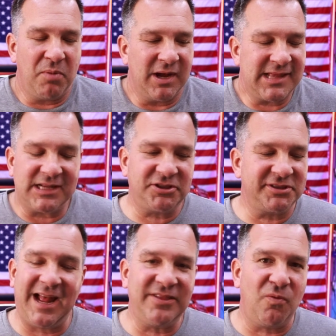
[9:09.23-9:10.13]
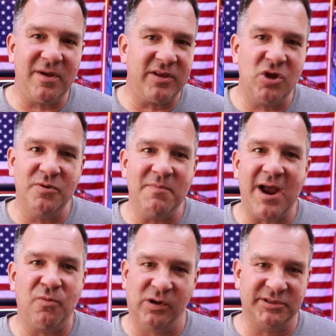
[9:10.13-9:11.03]
But that's just not the way the human
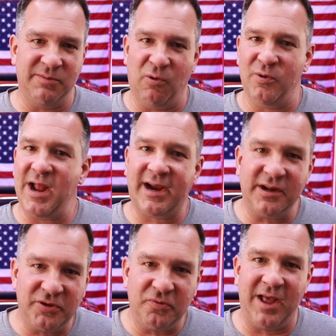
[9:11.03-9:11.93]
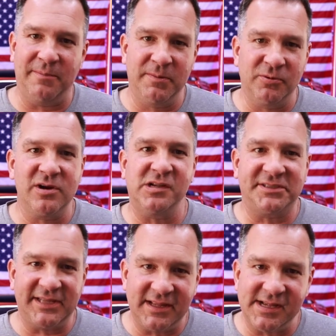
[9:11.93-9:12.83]
mind works anymore. We're not going to do that. People are going
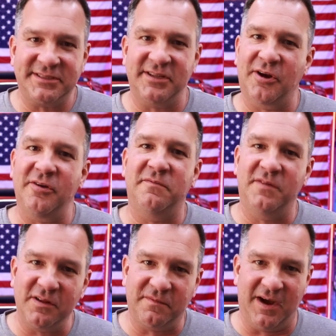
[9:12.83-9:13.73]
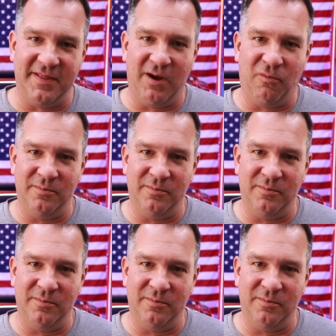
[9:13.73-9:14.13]
to see this and they're going to vilify that